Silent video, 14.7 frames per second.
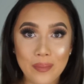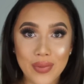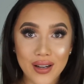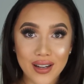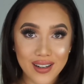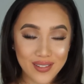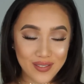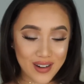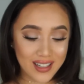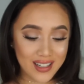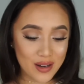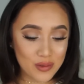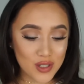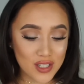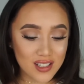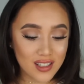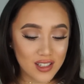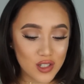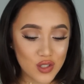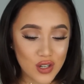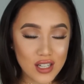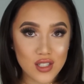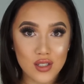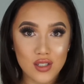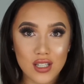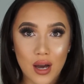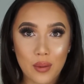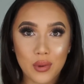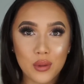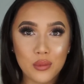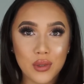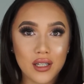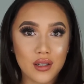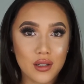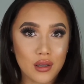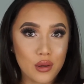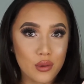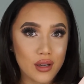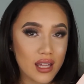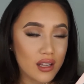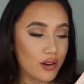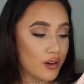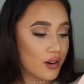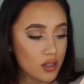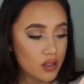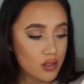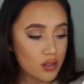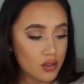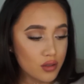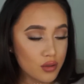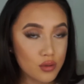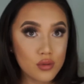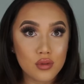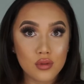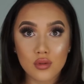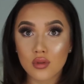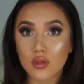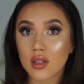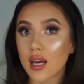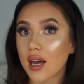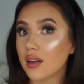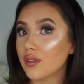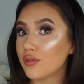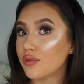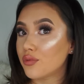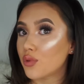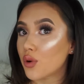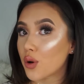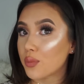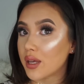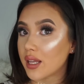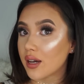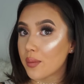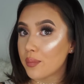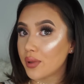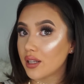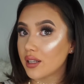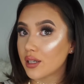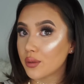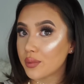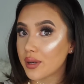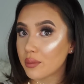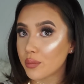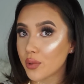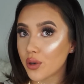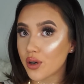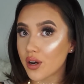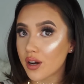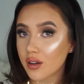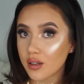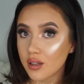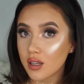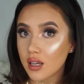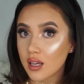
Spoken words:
But right now I'm just gonna try to top it with Glow Getter to kind of warm it up a little bit more.